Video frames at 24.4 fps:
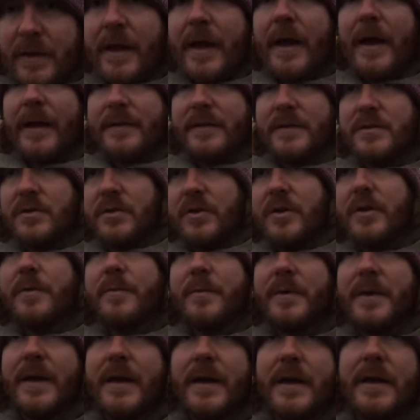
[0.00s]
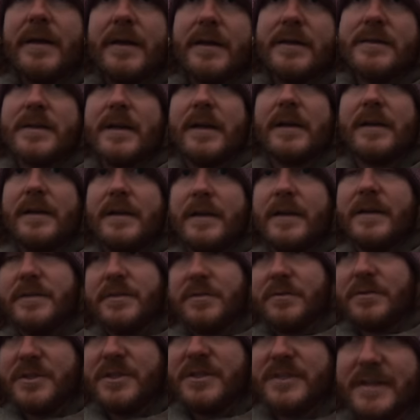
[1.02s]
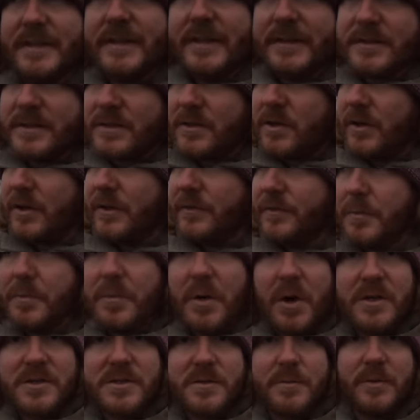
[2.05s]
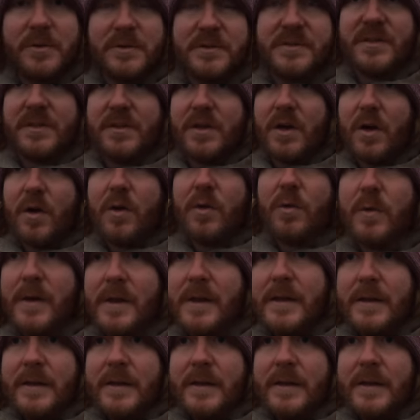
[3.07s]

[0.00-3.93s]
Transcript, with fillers: Yeah, at the, the time, yeah, yeah, exactly. Yeah, so she said that's kind of impossible to know